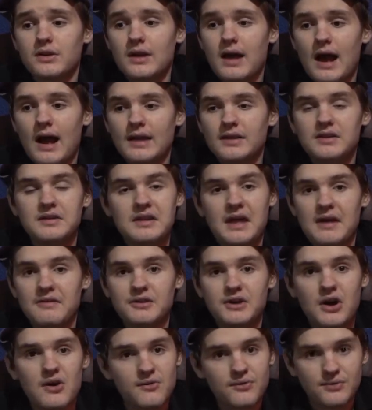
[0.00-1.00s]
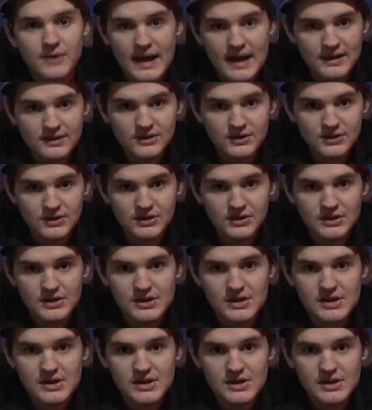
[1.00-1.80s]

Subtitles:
I didn't have enough friends